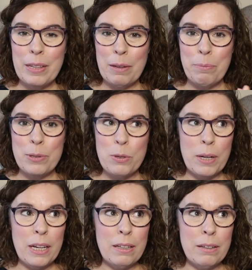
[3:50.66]
in
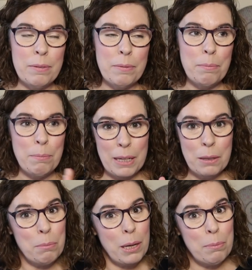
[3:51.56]
between pink
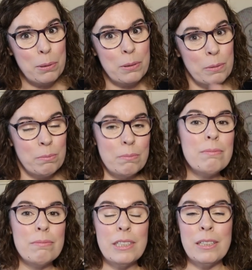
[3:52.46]
and purple.
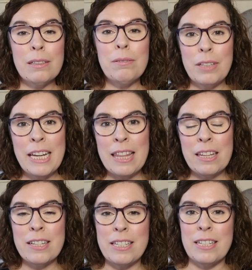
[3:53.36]
You know, you get
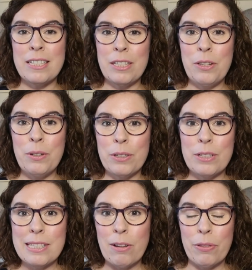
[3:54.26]
the idea, so you can
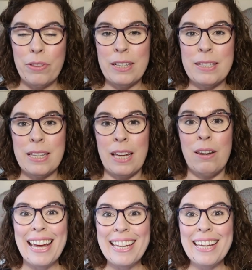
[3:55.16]
slot things in.
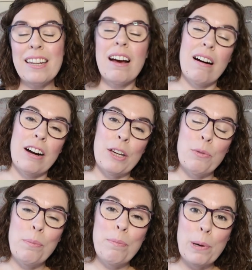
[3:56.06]
Kelly and I
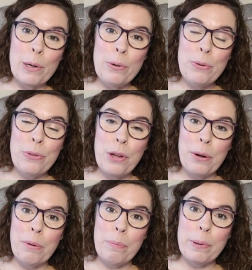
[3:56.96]
will both
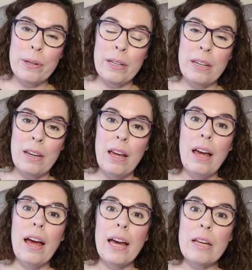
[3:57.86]
open
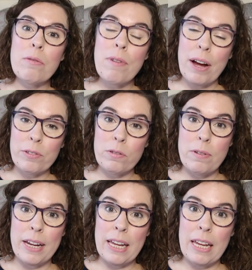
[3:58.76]
a
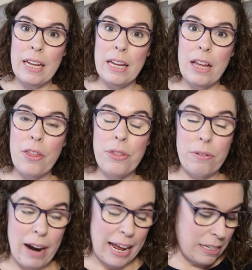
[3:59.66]
Ravelry
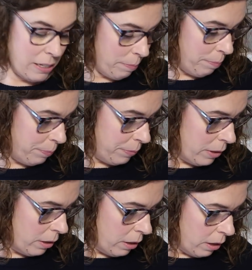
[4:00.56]
thread.
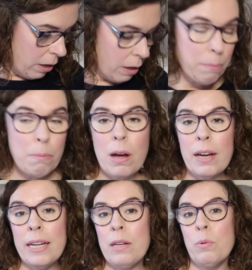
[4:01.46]

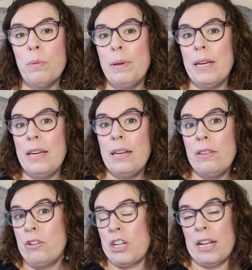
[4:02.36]
Mine will be
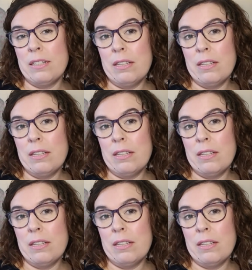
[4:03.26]
the chatter